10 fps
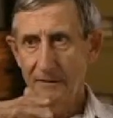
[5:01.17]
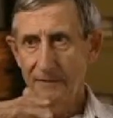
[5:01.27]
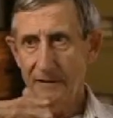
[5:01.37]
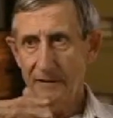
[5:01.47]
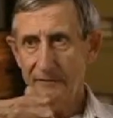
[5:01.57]
the
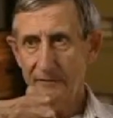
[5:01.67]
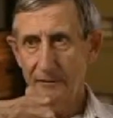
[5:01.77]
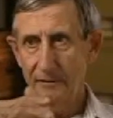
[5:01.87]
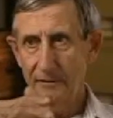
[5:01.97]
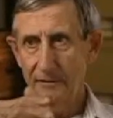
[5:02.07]
flux
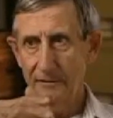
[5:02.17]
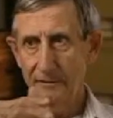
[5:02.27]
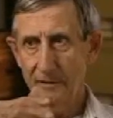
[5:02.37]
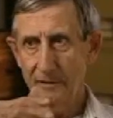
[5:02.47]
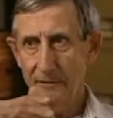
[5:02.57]
going into
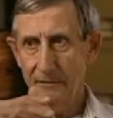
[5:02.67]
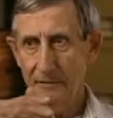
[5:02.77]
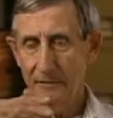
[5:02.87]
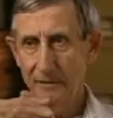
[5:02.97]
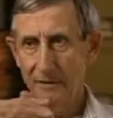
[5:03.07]
the ground